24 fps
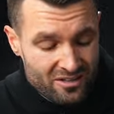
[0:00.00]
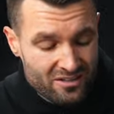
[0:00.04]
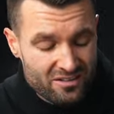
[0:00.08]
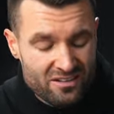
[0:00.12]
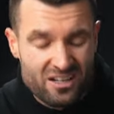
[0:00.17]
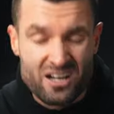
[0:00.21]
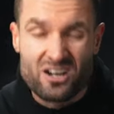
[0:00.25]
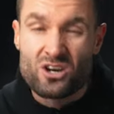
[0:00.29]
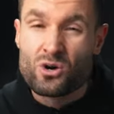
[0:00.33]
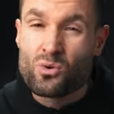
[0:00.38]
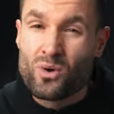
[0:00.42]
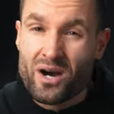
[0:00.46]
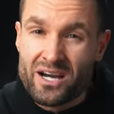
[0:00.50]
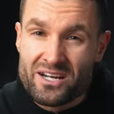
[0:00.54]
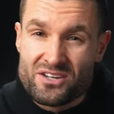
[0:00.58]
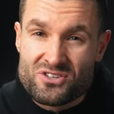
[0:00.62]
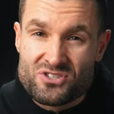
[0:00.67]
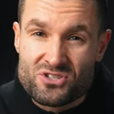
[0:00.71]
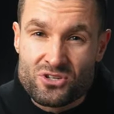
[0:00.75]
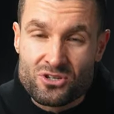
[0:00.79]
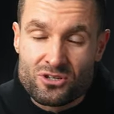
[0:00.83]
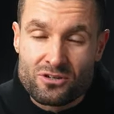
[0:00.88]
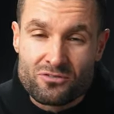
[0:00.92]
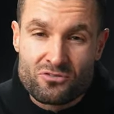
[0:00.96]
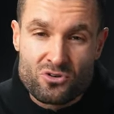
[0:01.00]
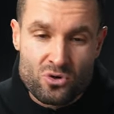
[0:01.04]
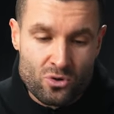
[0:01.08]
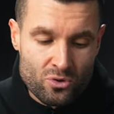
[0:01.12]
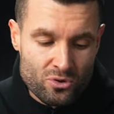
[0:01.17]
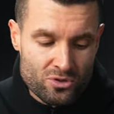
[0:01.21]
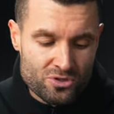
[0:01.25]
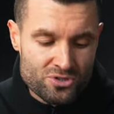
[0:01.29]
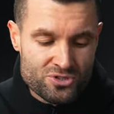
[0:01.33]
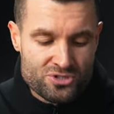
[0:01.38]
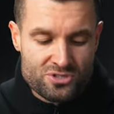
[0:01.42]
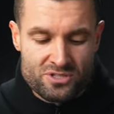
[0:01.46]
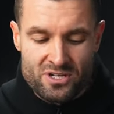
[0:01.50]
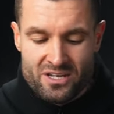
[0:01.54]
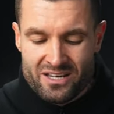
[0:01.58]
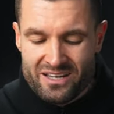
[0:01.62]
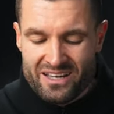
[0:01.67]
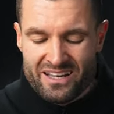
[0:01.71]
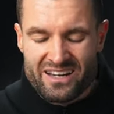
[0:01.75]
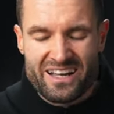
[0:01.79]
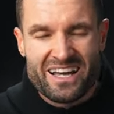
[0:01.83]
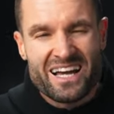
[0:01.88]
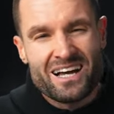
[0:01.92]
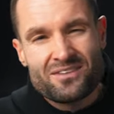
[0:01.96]
Not quite as good, of course,
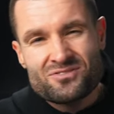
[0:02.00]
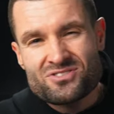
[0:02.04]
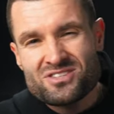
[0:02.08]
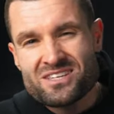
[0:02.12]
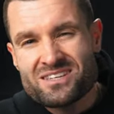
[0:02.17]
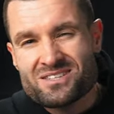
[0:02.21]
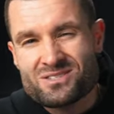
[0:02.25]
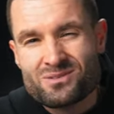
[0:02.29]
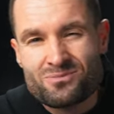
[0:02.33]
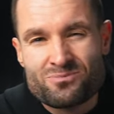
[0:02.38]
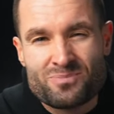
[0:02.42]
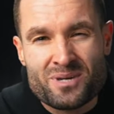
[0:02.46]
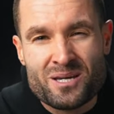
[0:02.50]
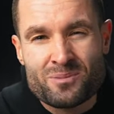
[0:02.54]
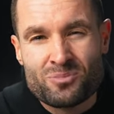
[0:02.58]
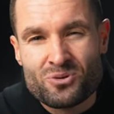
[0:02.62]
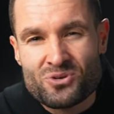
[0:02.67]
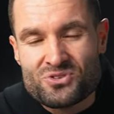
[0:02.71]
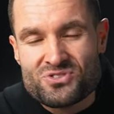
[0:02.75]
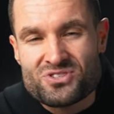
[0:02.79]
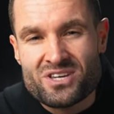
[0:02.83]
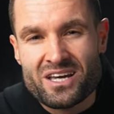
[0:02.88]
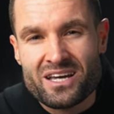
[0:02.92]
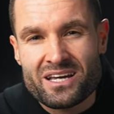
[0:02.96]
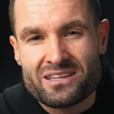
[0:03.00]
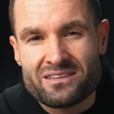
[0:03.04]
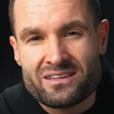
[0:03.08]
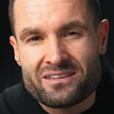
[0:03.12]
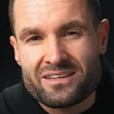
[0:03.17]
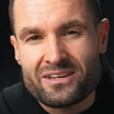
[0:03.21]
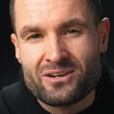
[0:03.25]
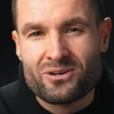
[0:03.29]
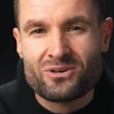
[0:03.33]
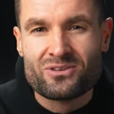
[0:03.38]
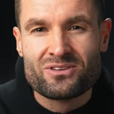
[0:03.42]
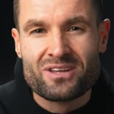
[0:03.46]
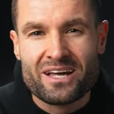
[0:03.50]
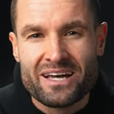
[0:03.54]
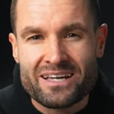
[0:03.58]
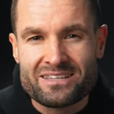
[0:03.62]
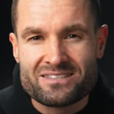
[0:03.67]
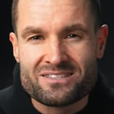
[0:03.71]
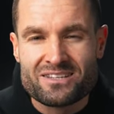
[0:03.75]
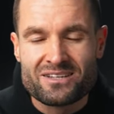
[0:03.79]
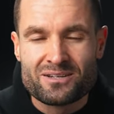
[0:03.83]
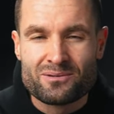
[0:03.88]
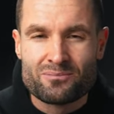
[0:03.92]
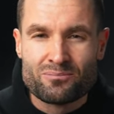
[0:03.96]
and I have seen some people saying that they don't like
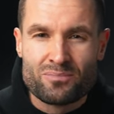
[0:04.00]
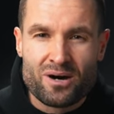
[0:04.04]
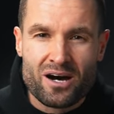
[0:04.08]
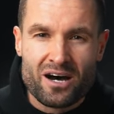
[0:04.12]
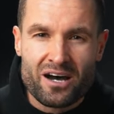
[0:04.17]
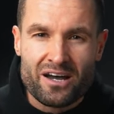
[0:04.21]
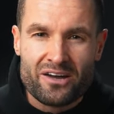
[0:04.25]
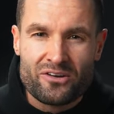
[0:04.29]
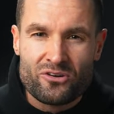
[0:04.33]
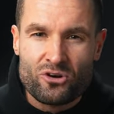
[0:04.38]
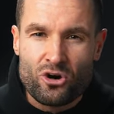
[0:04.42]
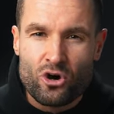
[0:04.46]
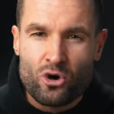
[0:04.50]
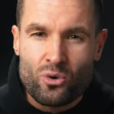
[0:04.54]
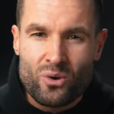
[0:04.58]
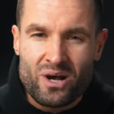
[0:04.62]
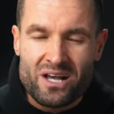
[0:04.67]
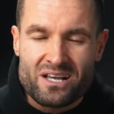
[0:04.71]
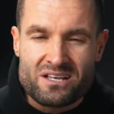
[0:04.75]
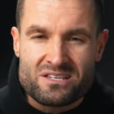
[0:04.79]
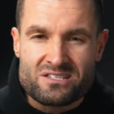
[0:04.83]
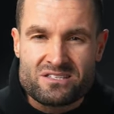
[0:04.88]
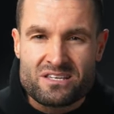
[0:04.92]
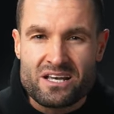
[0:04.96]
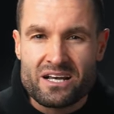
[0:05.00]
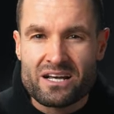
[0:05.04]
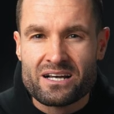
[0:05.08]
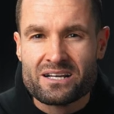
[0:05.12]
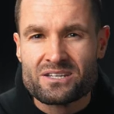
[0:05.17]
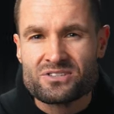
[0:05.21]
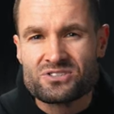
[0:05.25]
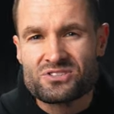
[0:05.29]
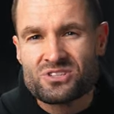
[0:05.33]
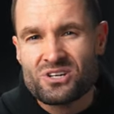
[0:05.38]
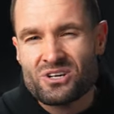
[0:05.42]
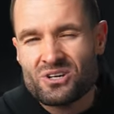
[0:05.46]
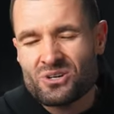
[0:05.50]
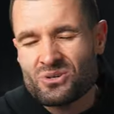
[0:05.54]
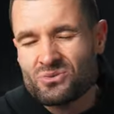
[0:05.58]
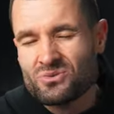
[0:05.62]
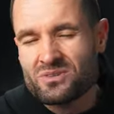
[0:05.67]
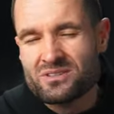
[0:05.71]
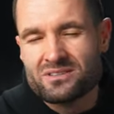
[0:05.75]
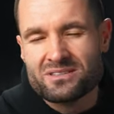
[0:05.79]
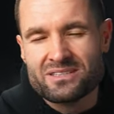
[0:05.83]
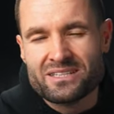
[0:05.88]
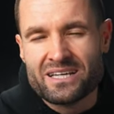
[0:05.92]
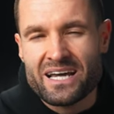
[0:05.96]
to combine OSS
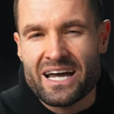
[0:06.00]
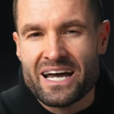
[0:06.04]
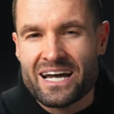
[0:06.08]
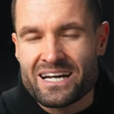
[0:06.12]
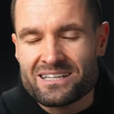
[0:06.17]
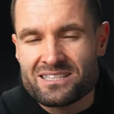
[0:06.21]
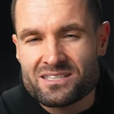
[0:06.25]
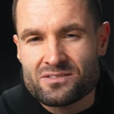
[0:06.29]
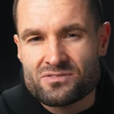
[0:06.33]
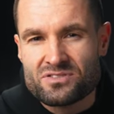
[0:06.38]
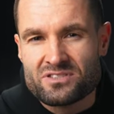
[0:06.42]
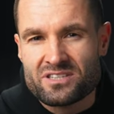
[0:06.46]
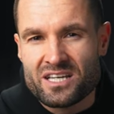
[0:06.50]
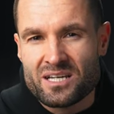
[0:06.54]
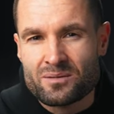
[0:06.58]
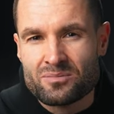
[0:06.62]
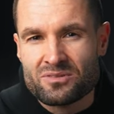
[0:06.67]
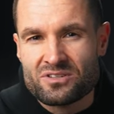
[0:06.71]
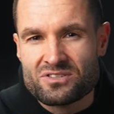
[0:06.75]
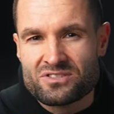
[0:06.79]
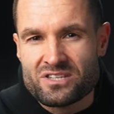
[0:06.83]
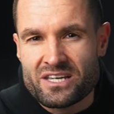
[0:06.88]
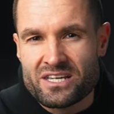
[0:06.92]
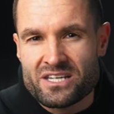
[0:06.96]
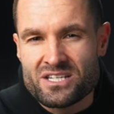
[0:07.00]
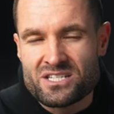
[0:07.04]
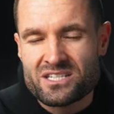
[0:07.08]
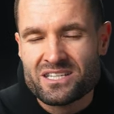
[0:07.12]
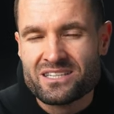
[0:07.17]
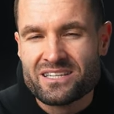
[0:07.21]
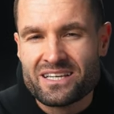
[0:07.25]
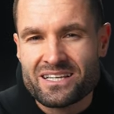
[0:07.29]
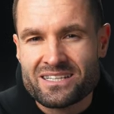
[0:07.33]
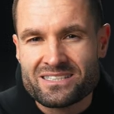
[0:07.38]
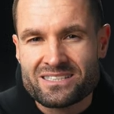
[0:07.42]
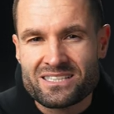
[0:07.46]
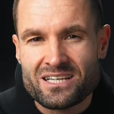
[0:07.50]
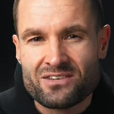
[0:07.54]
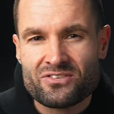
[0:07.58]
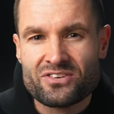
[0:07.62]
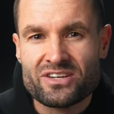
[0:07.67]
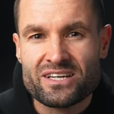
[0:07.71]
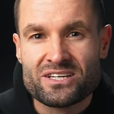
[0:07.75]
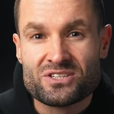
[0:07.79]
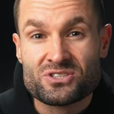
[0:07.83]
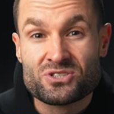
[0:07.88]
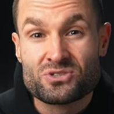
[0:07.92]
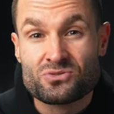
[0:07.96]
with the active stabilization in the
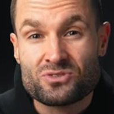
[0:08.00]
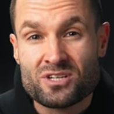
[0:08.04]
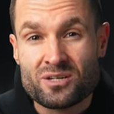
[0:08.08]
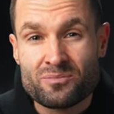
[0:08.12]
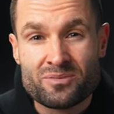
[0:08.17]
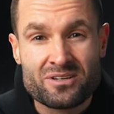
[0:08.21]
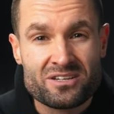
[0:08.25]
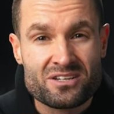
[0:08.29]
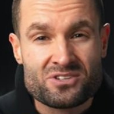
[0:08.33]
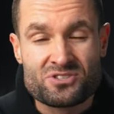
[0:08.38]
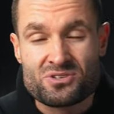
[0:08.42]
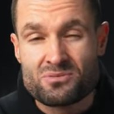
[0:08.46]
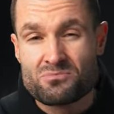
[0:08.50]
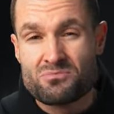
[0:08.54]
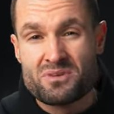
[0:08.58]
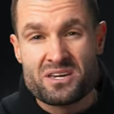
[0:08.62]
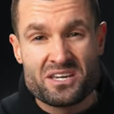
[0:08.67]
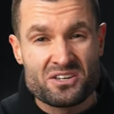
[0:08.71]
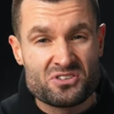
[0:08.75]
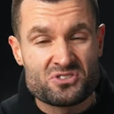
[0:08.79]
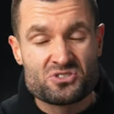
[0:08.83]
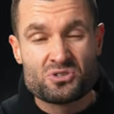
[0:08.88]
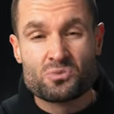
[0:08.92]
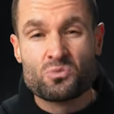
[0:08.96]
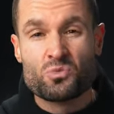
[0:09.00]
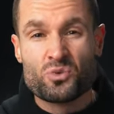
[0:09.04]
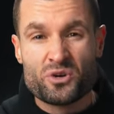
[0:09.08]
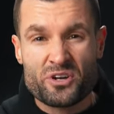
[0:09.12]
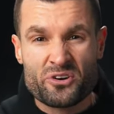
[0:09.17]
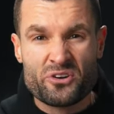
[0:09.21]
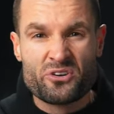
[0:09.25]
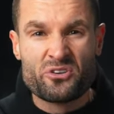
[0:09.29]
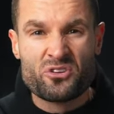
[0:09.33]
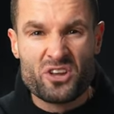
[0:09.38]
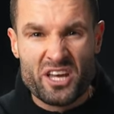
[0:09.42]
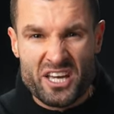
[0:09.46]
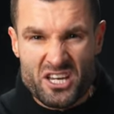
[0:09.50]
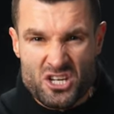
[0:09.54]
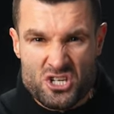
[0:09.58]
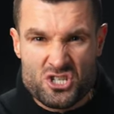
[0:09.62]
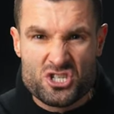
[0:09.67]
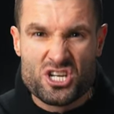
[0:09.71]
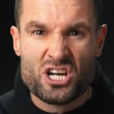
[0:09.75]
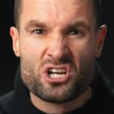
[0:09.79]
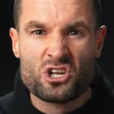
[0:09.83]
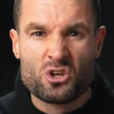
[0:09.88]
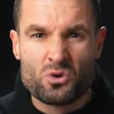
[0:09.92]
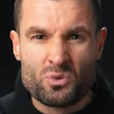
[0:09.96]
A7S III because it makes some weird like
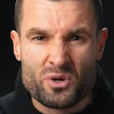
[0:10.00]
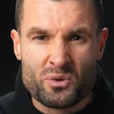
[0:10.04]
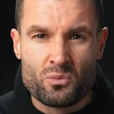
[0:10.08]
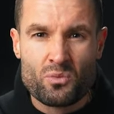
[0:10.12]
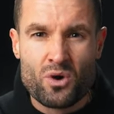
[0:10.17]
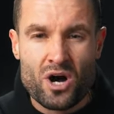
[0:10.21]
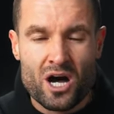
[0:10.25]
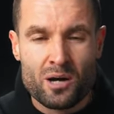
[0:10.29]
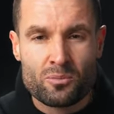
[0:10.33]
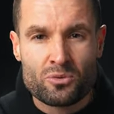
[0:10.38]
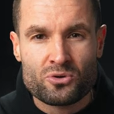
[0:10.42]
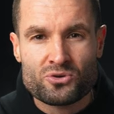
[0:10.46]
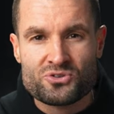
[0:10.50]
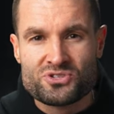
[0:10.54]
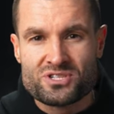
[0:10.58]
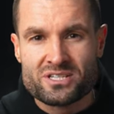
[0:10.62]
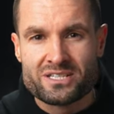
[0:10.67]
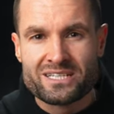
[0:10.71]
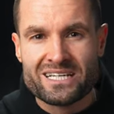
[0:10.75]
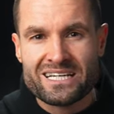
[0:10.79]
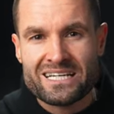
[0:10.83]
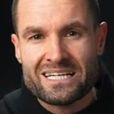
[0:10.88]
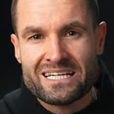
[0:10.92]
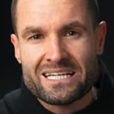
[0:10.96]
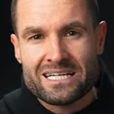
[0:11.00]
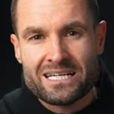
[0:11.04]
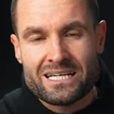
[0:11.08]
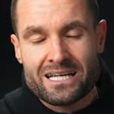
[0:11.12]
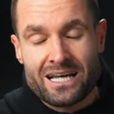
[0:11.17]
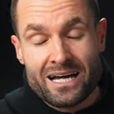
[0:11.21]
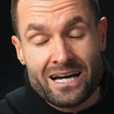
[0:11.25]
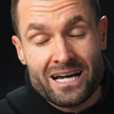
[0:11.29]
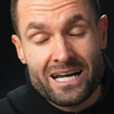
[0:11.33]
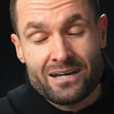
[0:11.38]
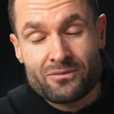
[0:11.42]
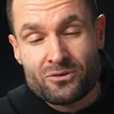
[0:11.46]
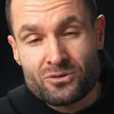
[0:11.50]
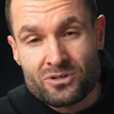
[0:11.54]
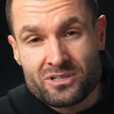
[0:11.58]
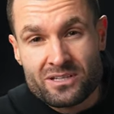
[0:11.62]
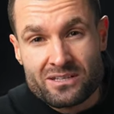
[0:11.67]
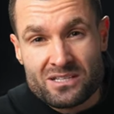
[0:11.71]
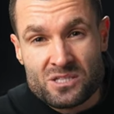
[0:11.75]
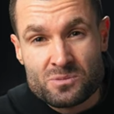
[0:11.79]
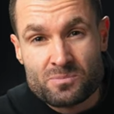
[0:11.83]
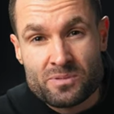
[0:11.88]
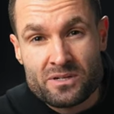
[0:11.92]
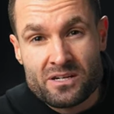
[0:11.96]
jello-y wobbles, and I haven't really
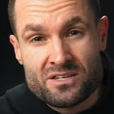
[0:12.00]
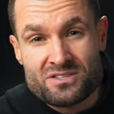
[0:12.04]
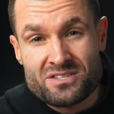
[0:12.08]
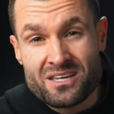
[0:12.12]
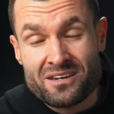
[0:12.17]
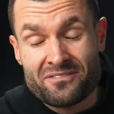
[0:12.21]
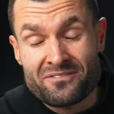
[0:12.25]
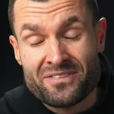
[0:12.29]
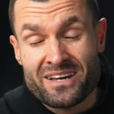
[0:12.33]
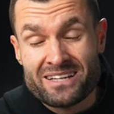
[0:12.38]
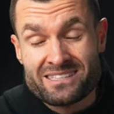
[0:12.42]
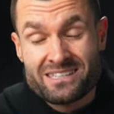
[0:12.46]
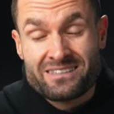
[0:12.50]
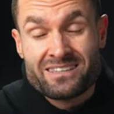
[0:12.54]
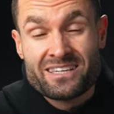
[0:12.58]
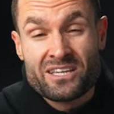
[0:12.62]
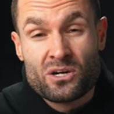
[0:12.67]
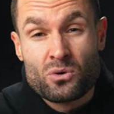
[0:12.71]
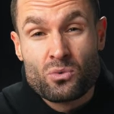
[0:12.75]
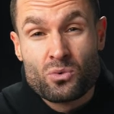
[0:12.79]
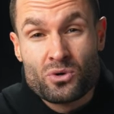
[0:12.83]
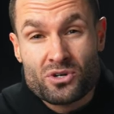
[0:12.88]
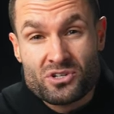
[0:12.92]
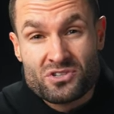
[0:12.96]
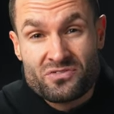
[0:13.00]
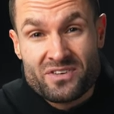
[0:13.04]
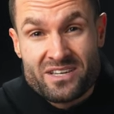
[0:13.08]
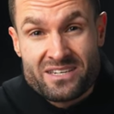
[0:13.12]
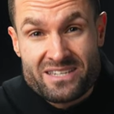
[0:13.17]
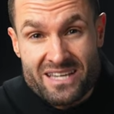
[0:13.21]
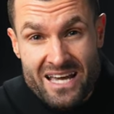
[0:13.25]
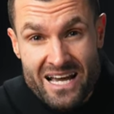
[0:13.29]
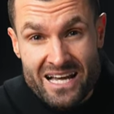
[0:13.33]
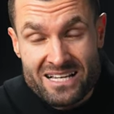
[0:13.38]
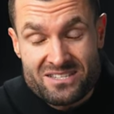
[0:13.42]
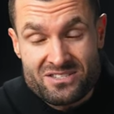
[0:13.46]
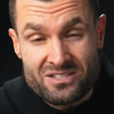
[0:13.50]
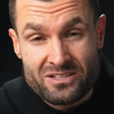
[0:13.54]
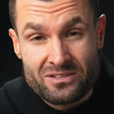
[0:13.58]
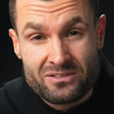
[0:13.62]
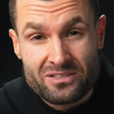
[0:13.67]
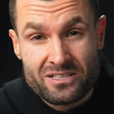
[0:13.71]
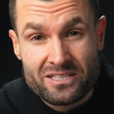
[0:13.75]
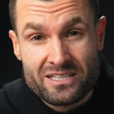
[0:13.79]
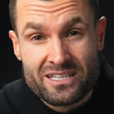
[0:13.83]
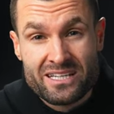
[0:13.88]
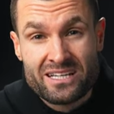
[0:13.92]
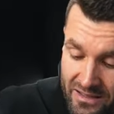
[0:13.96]
experienced that. In fact, I think it works fantastically.